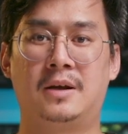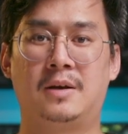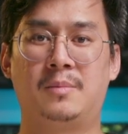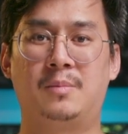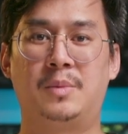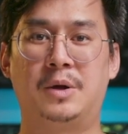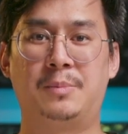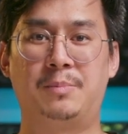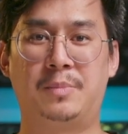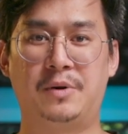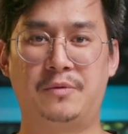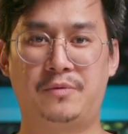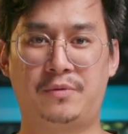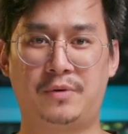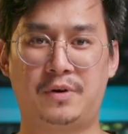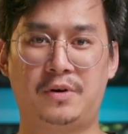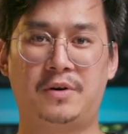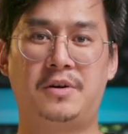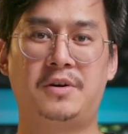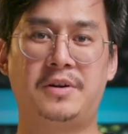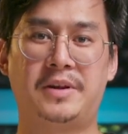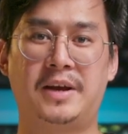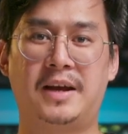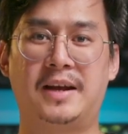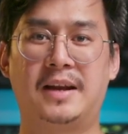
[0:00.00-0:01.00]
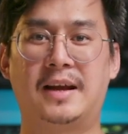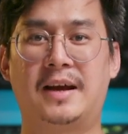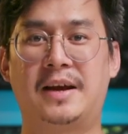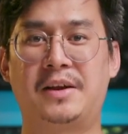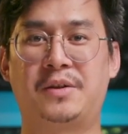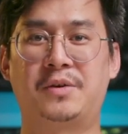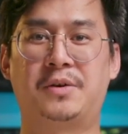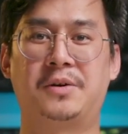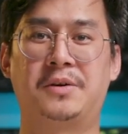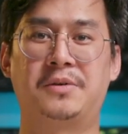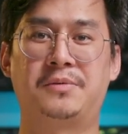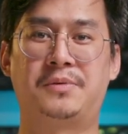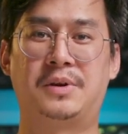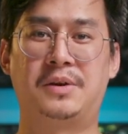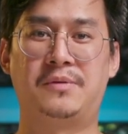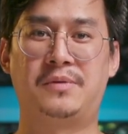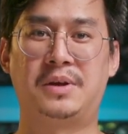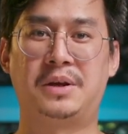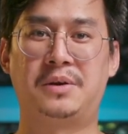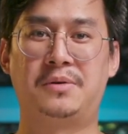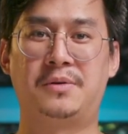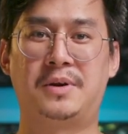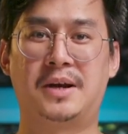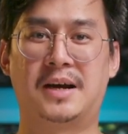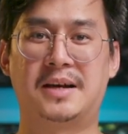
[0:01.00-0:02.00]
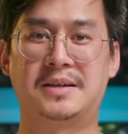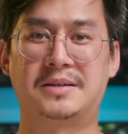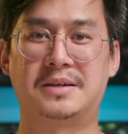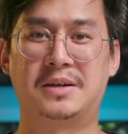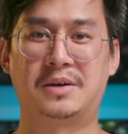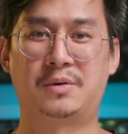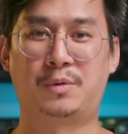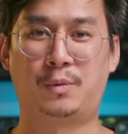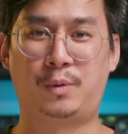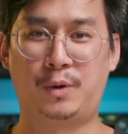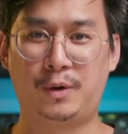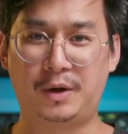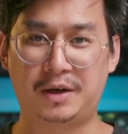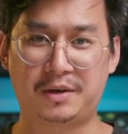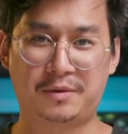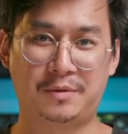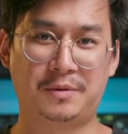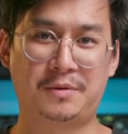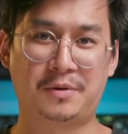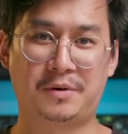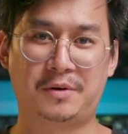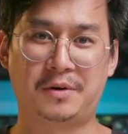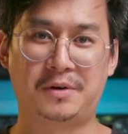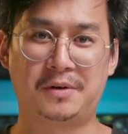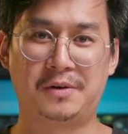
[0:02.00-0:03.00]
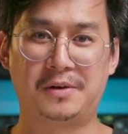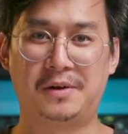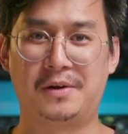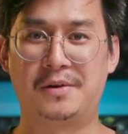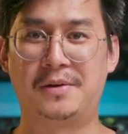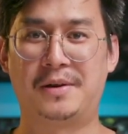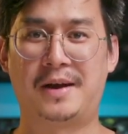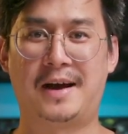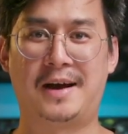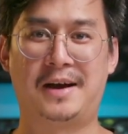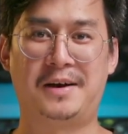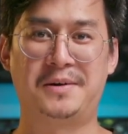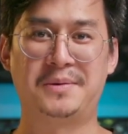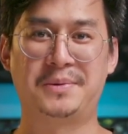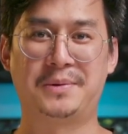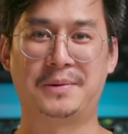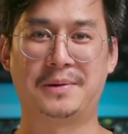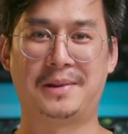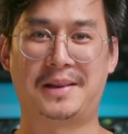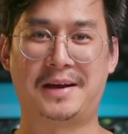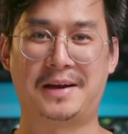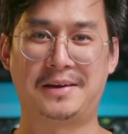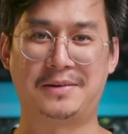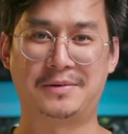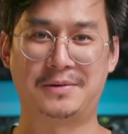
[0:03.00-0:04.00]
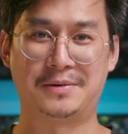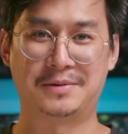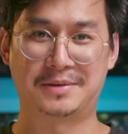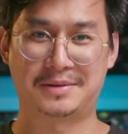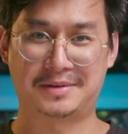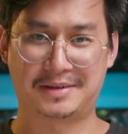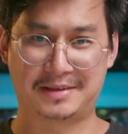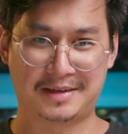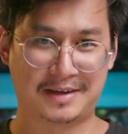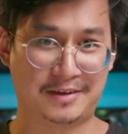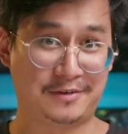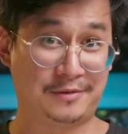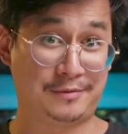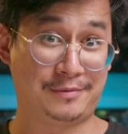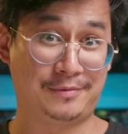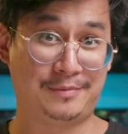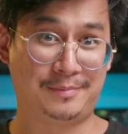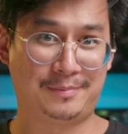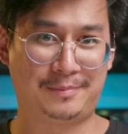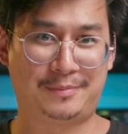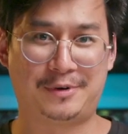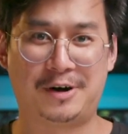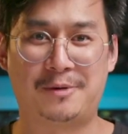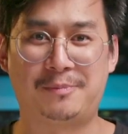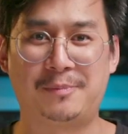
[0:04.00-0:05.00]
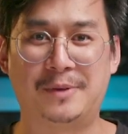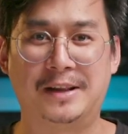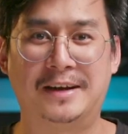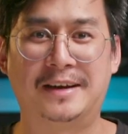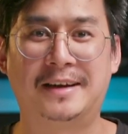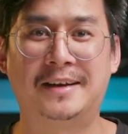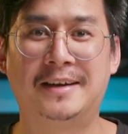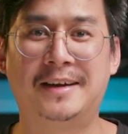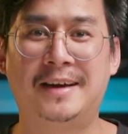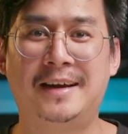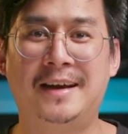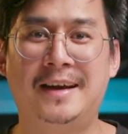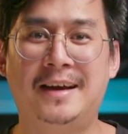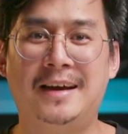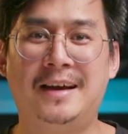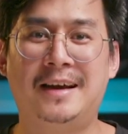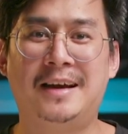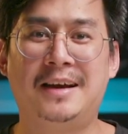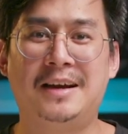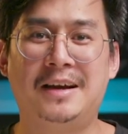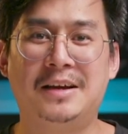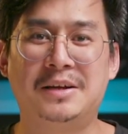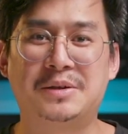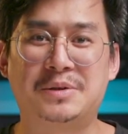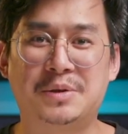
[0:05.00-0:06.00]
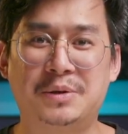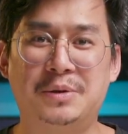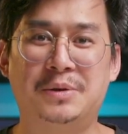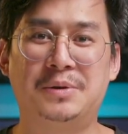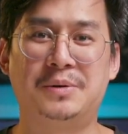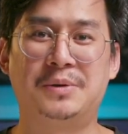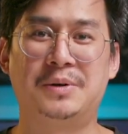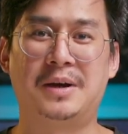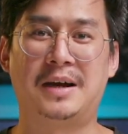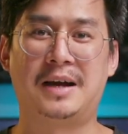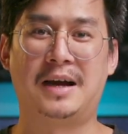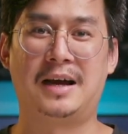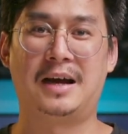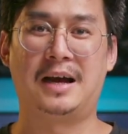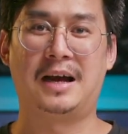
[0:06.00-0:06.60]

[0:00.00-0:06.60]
But before all that, I thought of giving you guys a quick tutorial on how to light yourself properly. So